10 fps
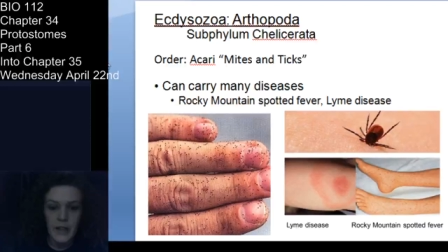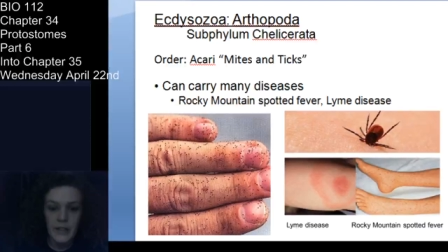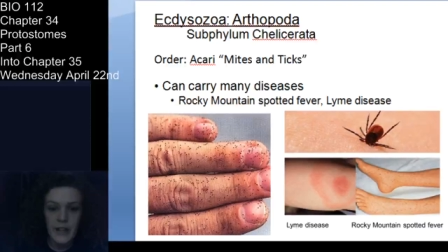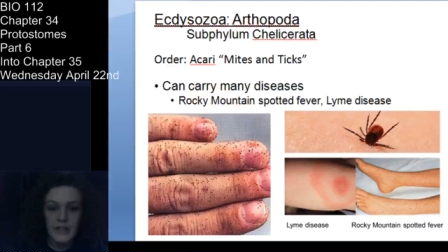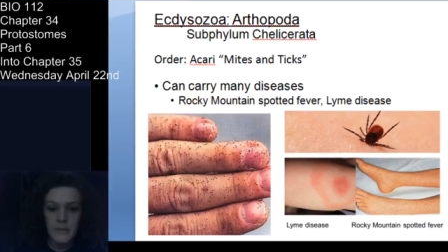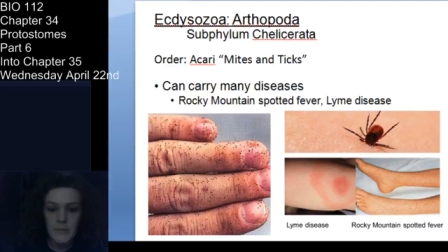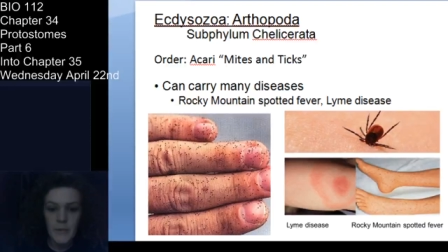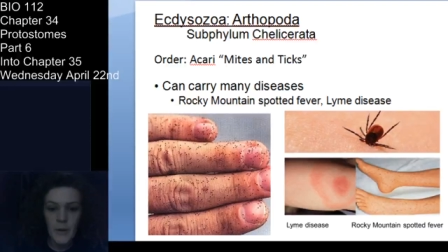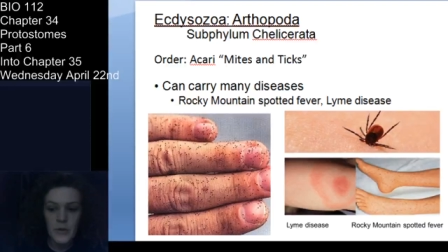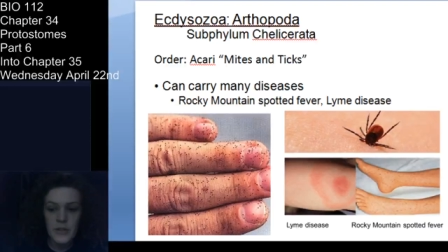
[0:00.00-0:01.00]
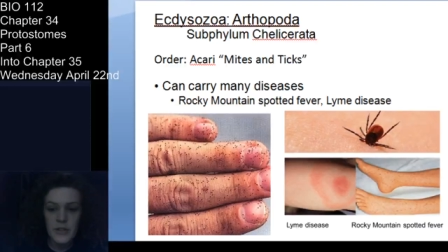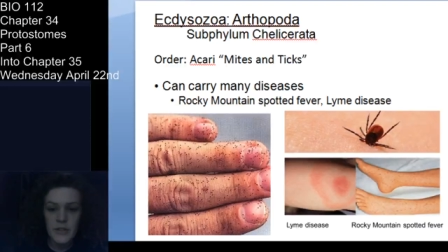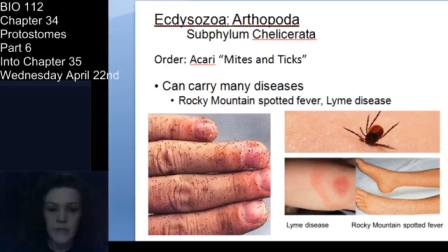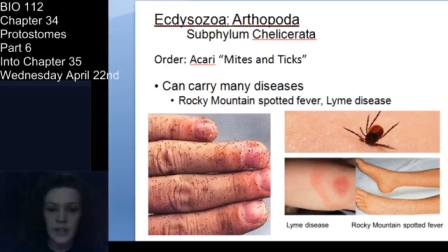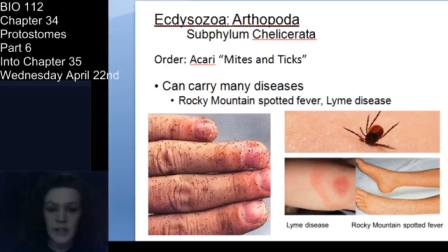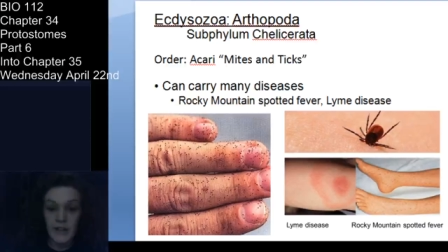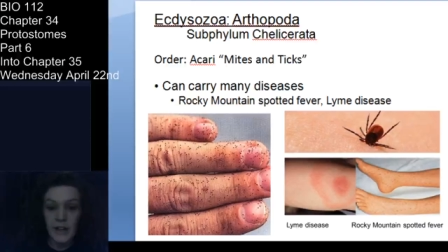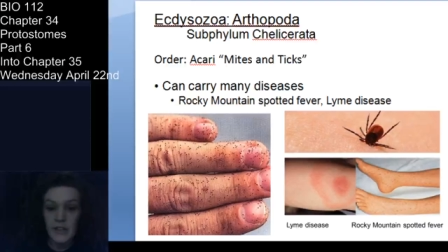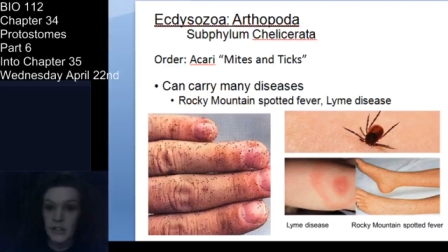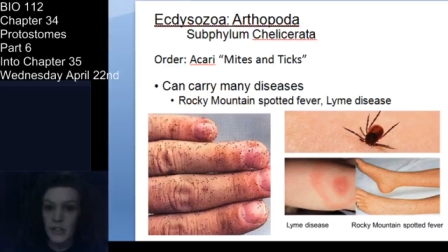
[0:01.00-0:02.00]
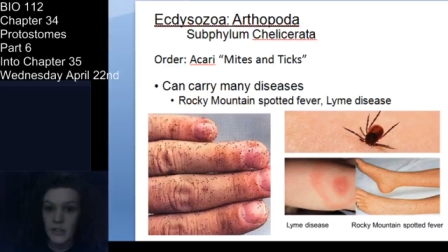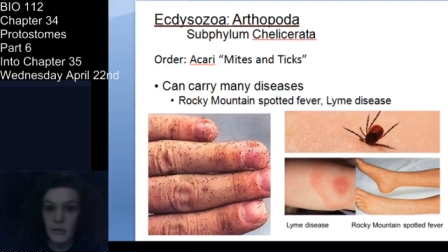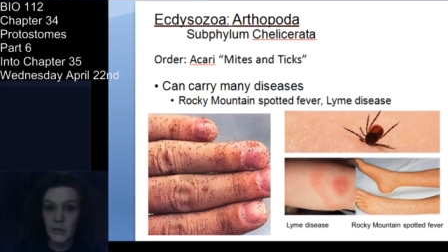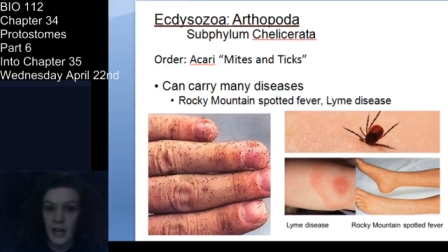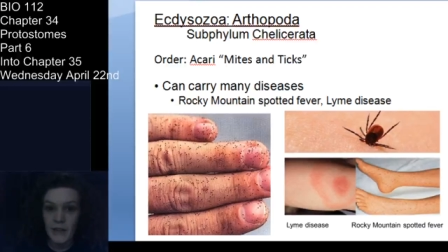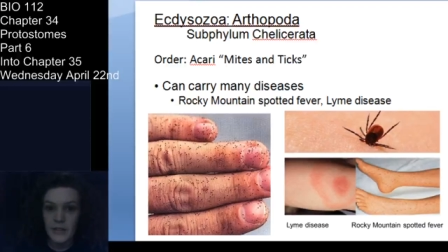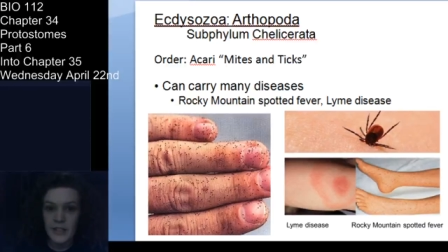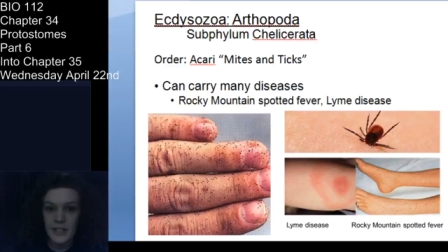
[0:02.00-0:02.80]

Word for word: And that's most of the interaction that you will have with